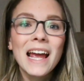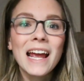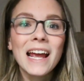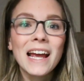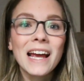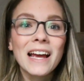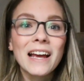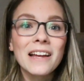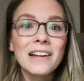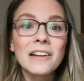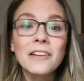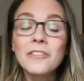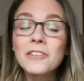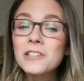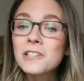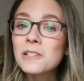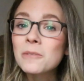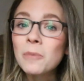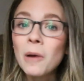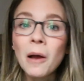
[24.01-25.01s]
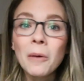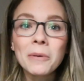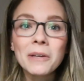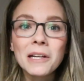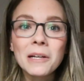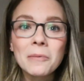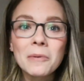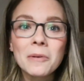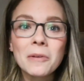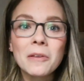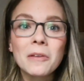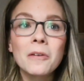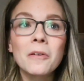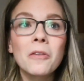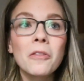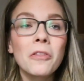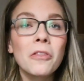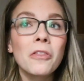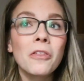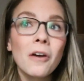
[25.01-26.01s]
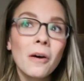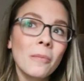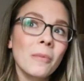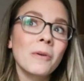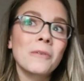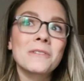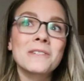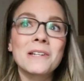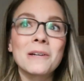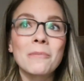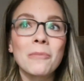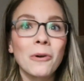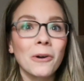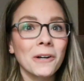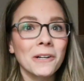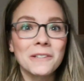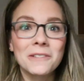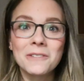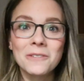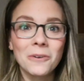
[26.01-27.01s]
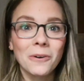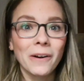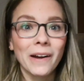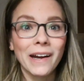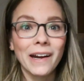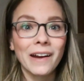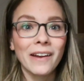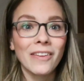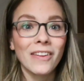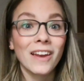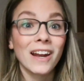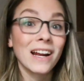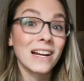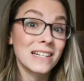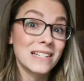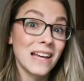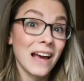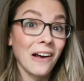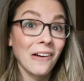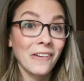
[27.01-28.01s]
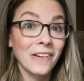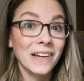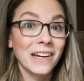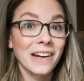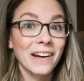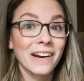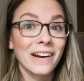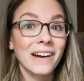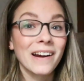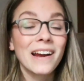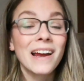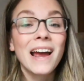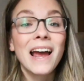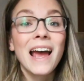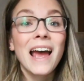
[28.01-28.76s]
and this is probably going to be the most important story that I tell here.